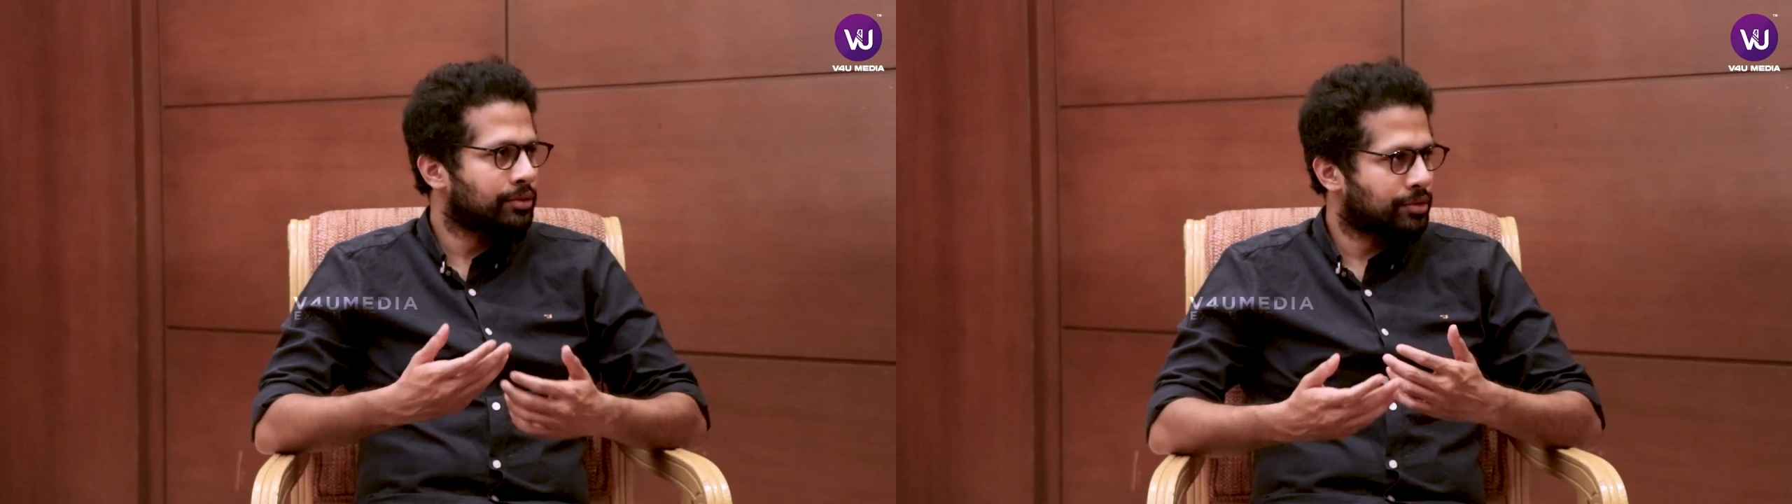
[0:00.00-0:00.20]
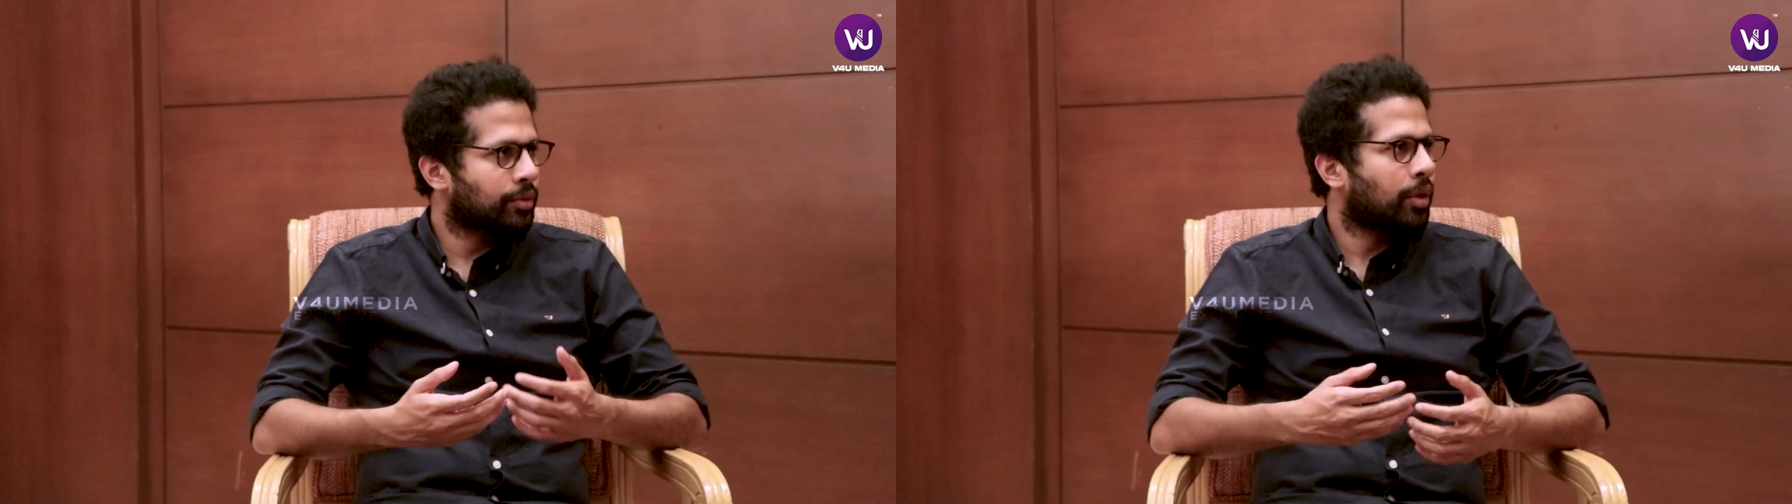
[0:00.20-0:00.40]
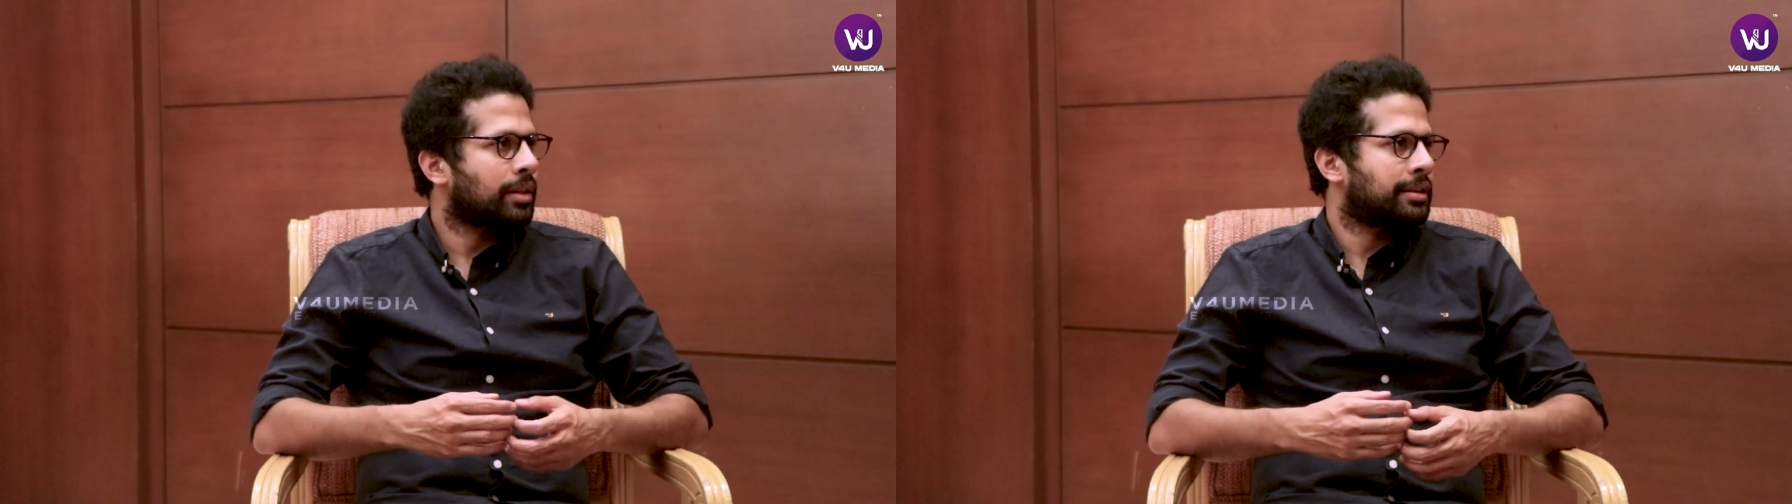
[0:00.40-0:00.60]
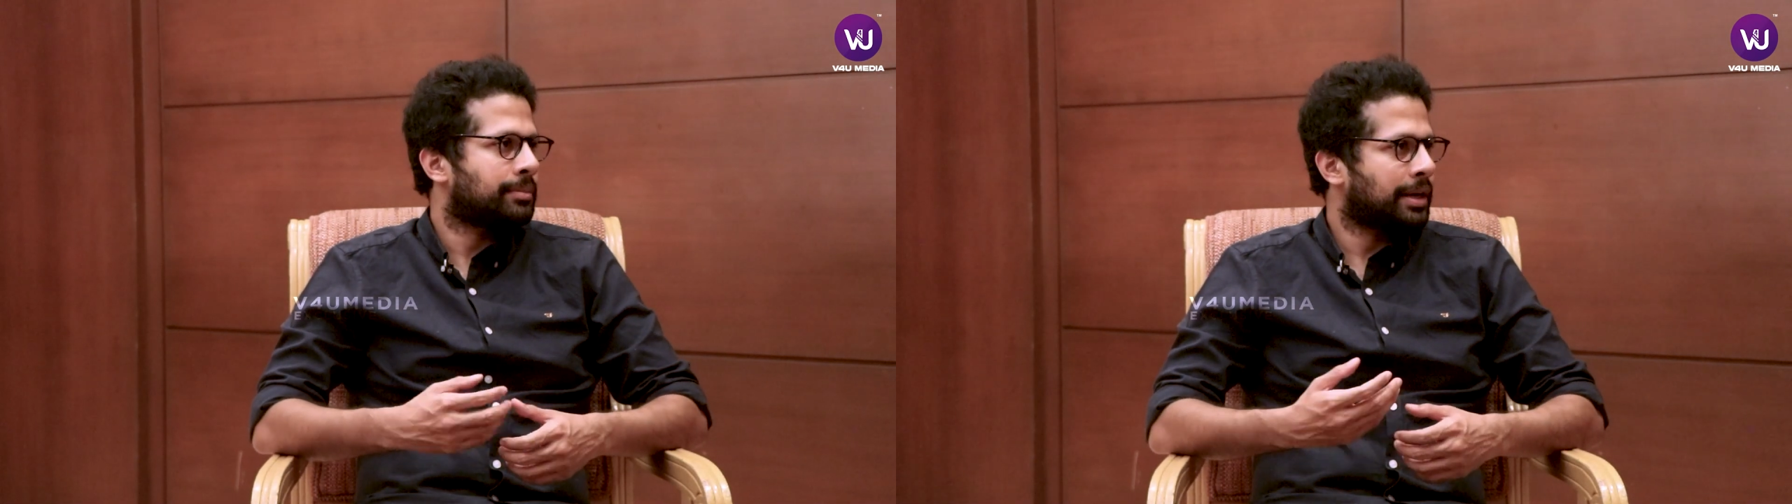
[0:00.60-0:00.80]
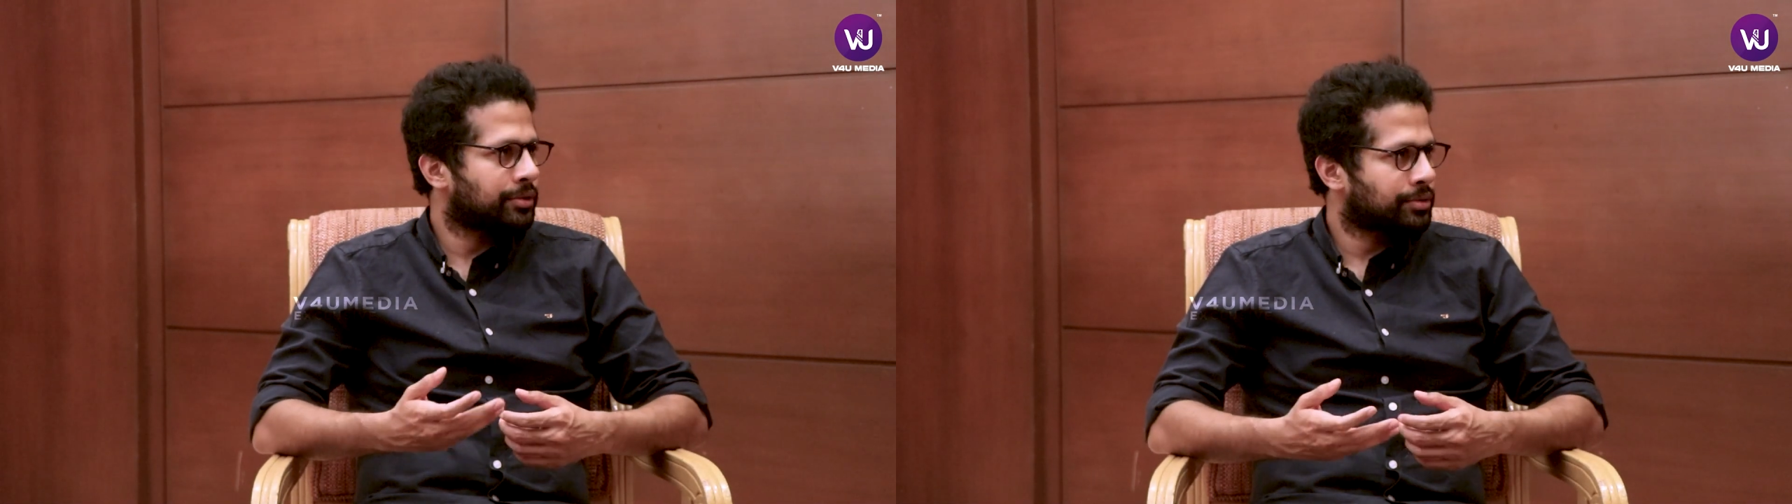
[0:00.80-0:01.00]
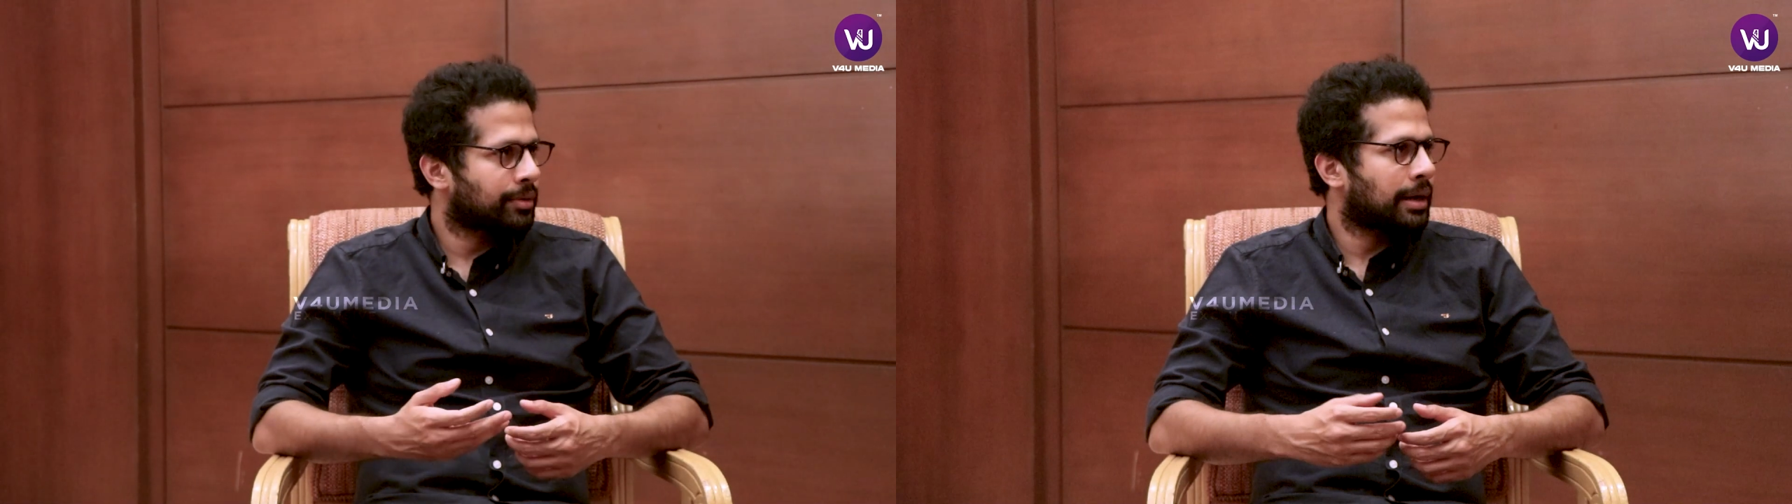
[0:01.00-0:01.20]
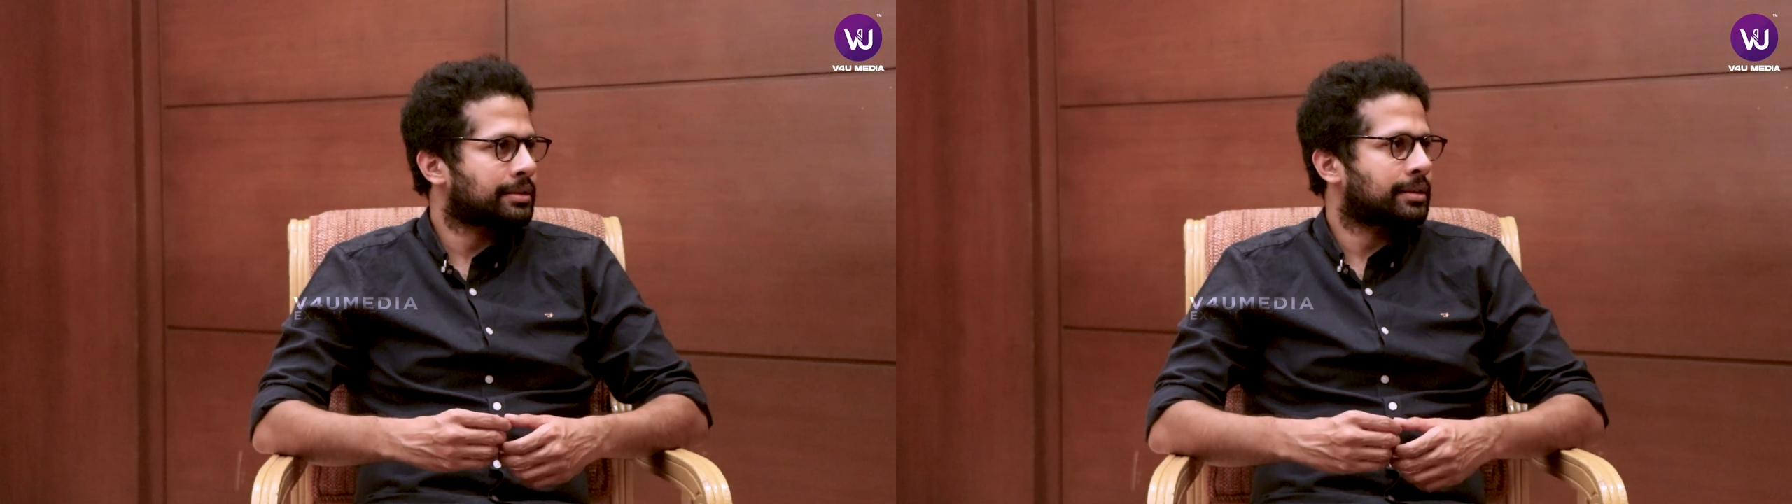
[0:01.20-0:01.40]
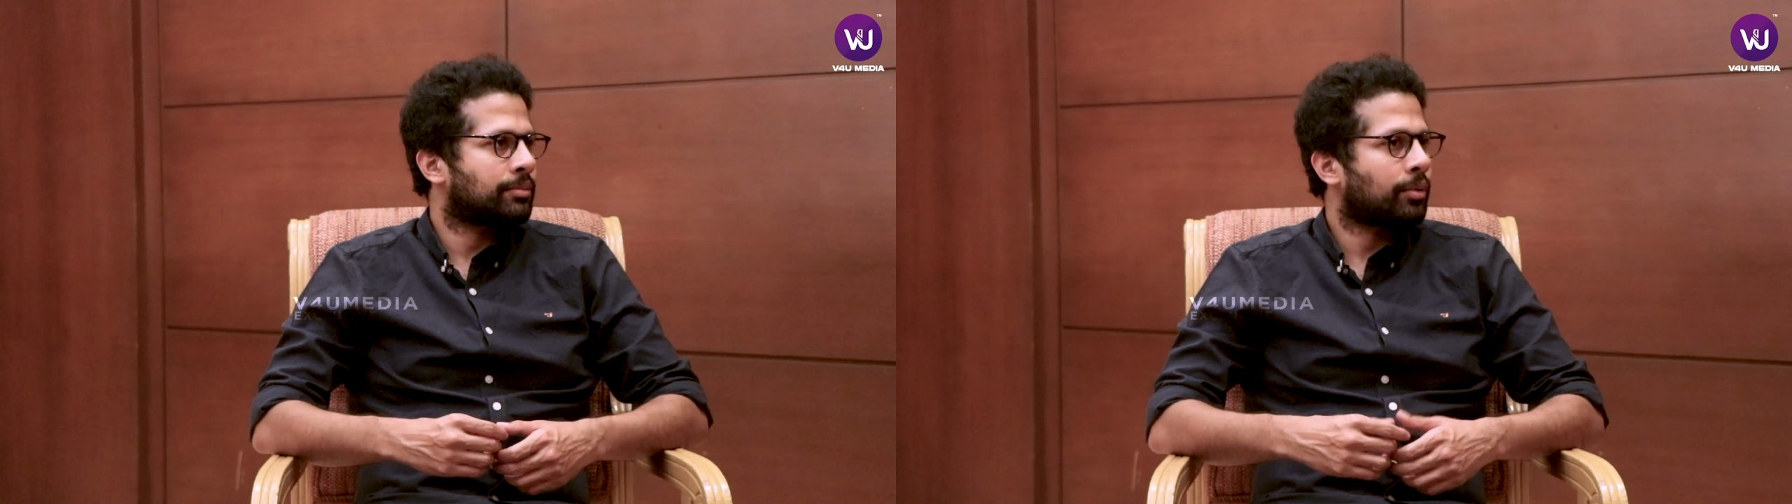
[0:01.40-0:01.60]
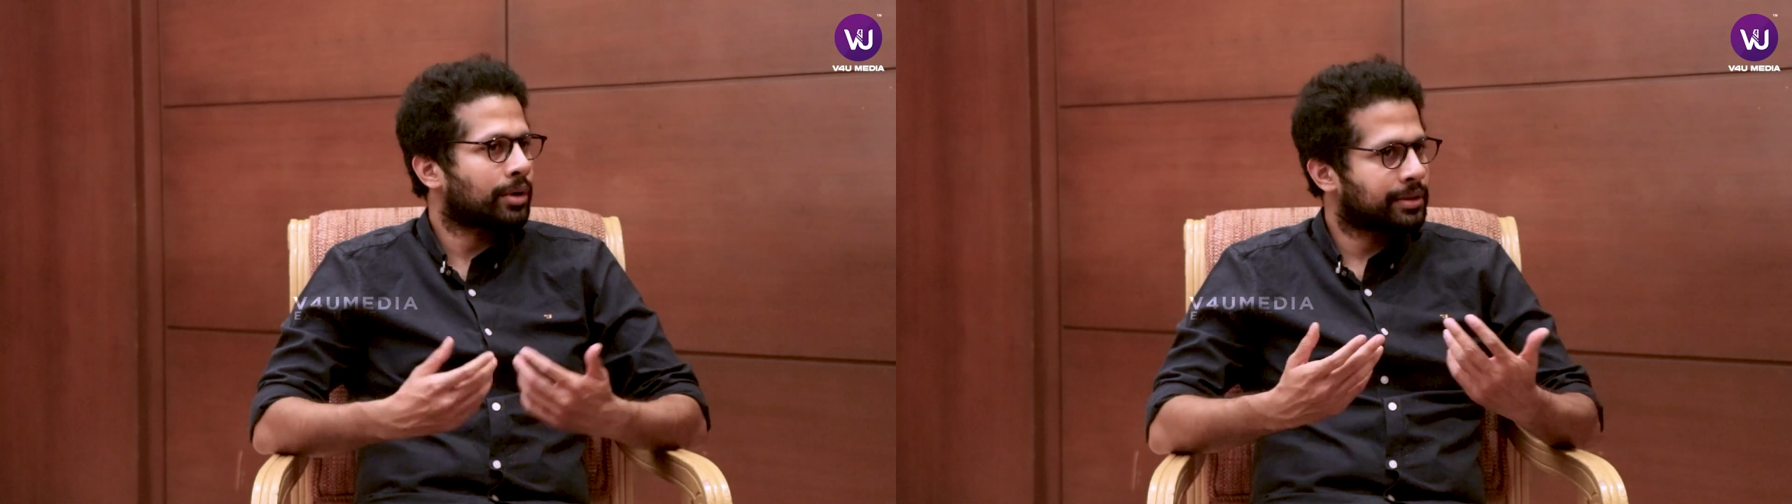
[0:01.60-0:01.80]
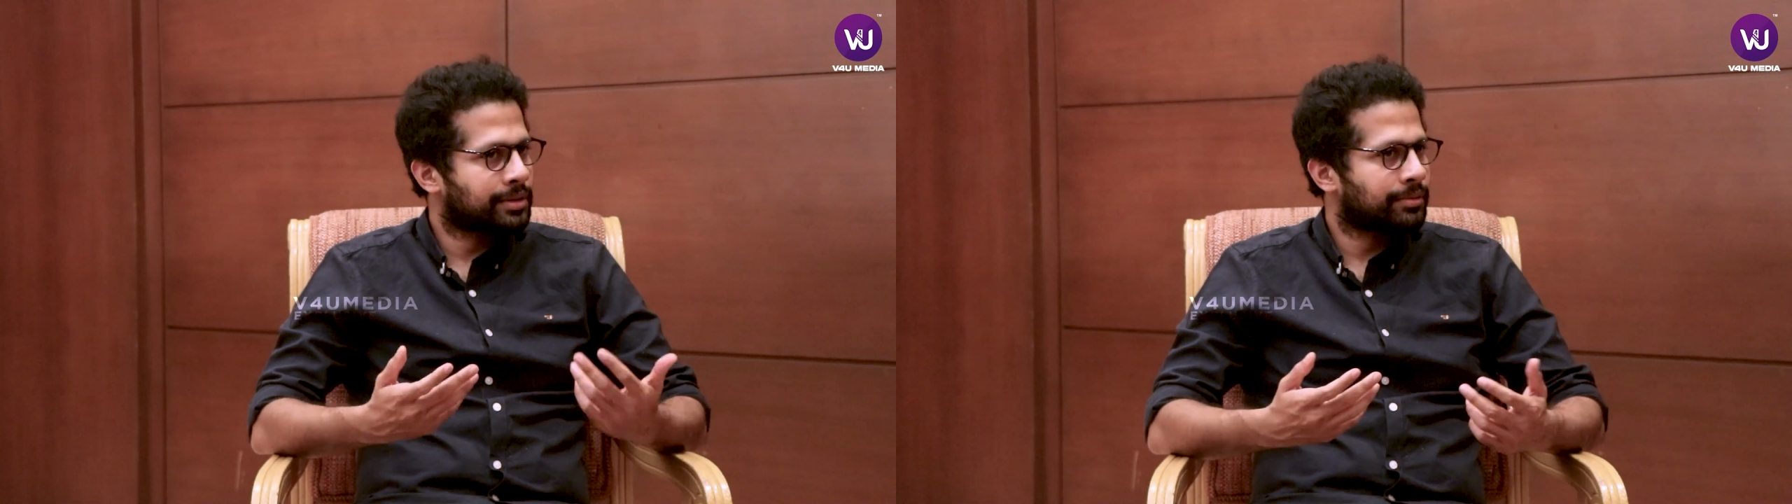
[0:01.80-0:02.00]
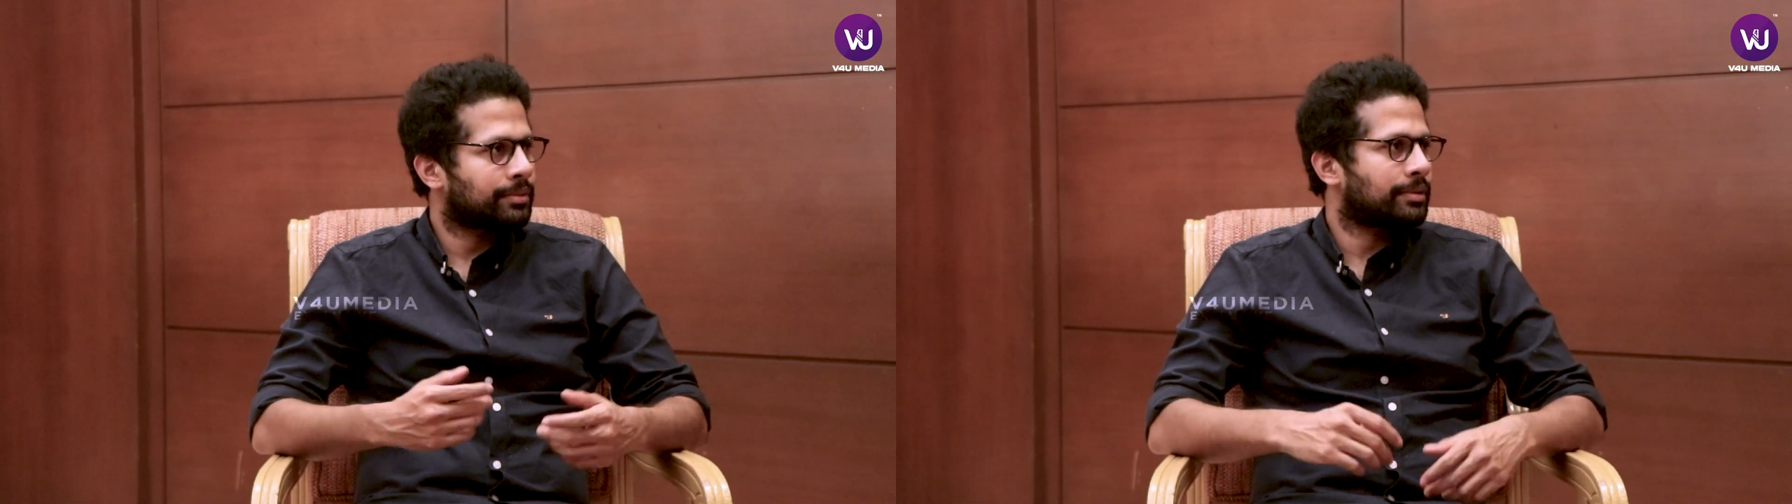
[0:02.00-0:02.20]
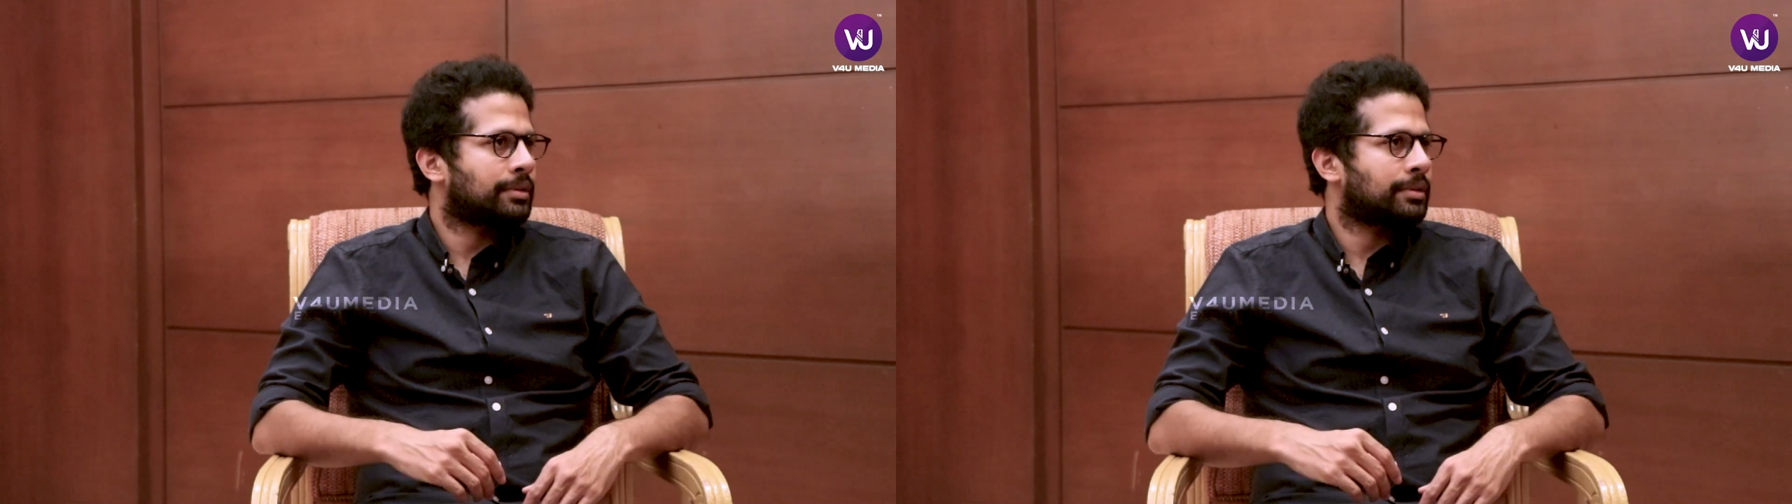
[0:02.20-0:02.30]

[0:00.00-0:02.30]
used to call them I used to ask them what is the